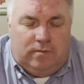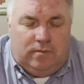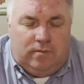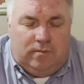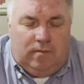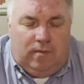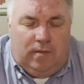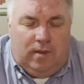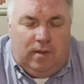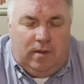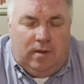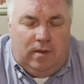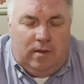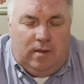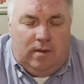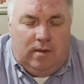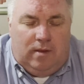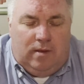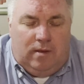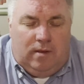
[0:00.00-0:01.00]

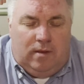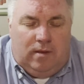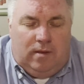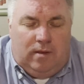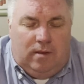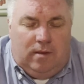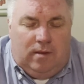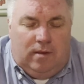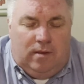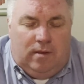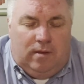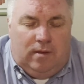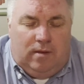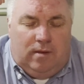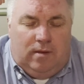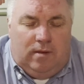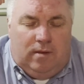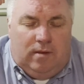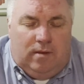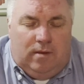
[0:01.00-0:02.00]

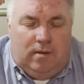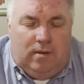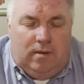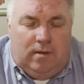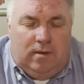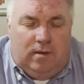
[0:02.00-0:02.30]
[no speech]